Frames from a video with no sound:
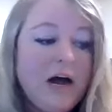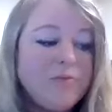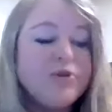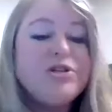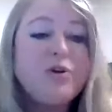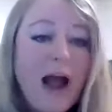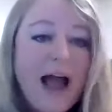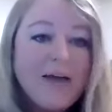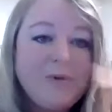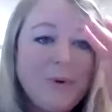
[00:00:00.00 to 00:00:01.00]

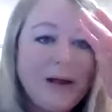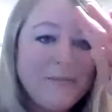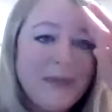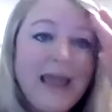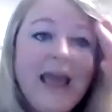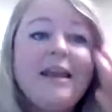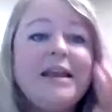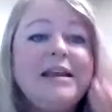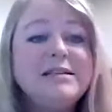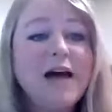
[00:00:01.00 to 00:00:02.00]
prescribed, but man,
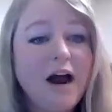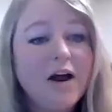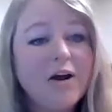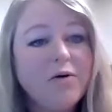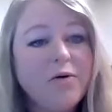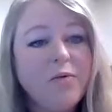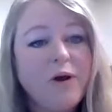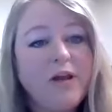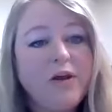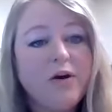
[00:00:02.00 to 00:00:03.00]
it is hard
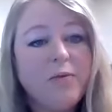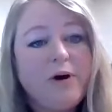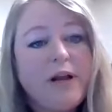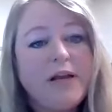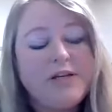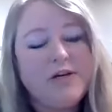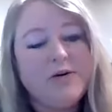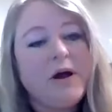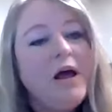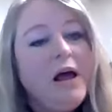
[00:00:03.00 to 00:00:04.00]
when you're put
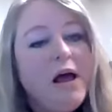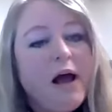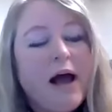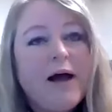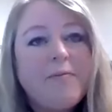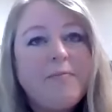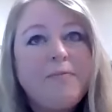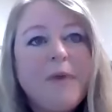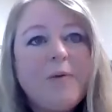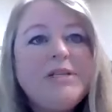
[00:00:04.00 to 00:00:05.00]
into
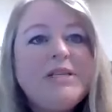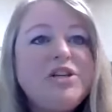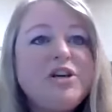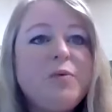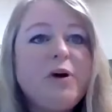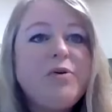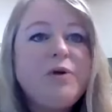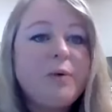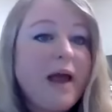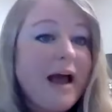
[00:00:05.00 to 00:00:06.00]
a position where you
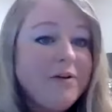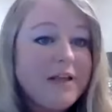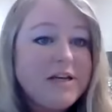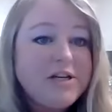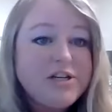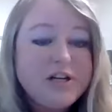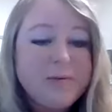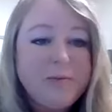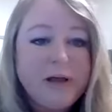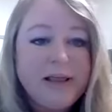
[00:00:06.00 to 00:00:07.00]
don't have relationship
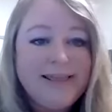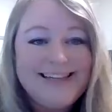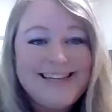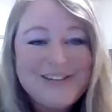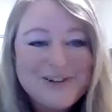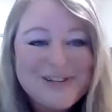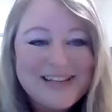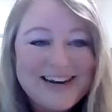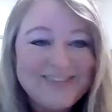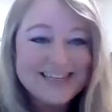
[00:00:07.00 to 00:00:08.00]
with the teachers, and
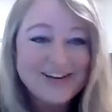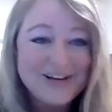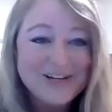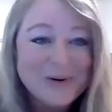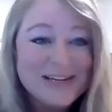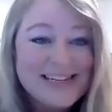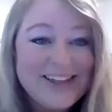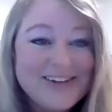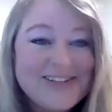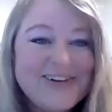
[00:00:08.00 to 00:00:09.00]
then all of a sudden you get to work
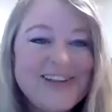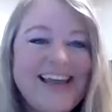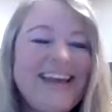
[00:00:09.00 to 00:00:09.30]
together. So